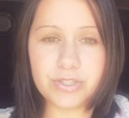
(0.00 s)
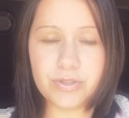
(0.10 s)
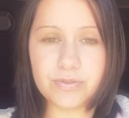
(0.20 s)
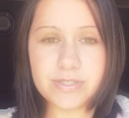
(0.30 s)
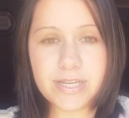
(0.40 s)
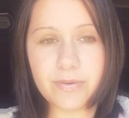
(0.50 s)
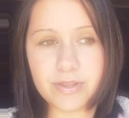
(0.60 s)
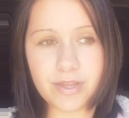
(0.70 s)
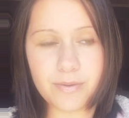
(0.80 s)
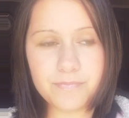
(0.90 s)
to stay
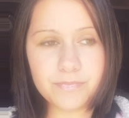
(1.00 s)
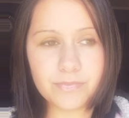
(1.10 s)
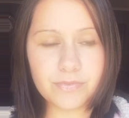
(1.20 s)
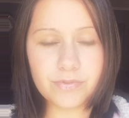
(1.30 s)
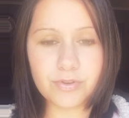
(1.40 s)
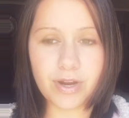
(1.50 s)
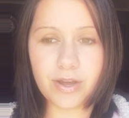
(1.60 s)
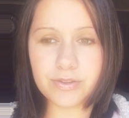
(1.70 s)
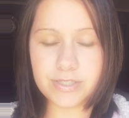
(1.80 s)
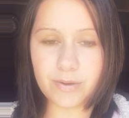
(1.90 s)
with them
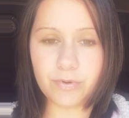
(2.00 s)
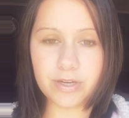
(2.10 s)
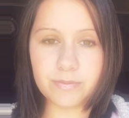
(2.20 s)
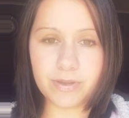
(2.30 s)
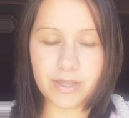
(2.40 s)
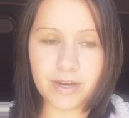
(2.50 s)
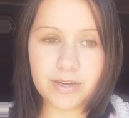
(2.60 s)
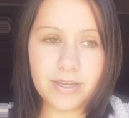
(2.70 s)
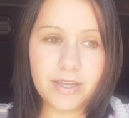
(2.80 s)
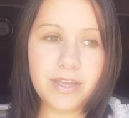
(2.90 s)
throughout the time we were going to be there,